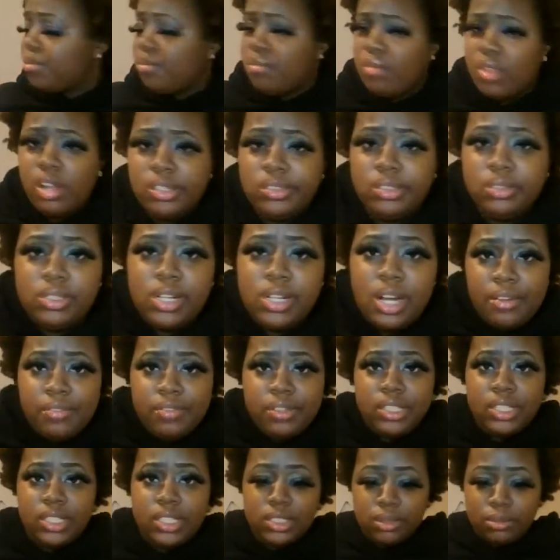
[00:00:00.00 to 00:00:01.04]
don't know why I
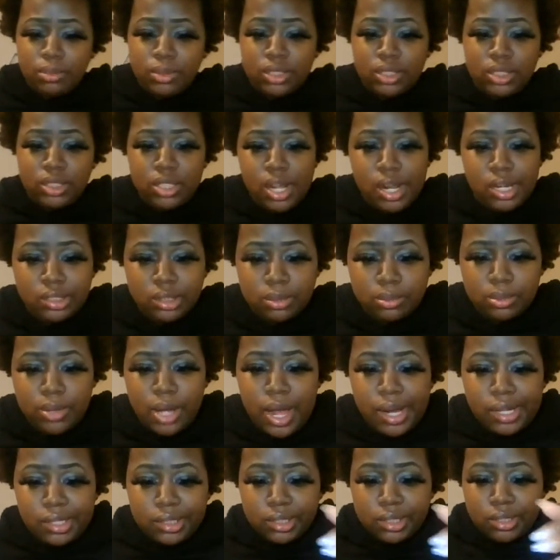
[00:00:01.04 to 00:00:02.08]
feel like I'm not sitting up
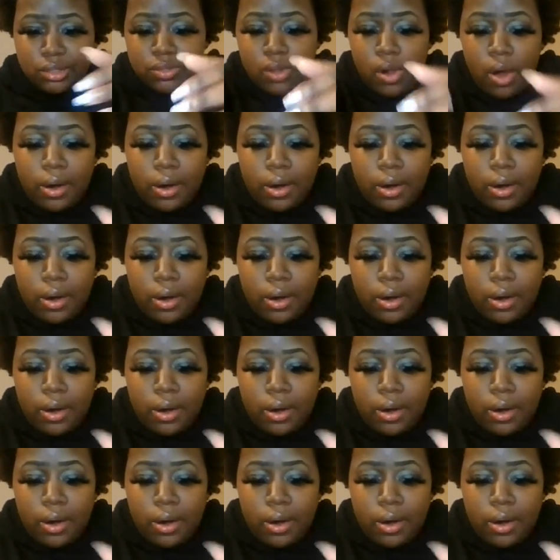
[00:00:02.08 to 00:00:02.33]
high enough.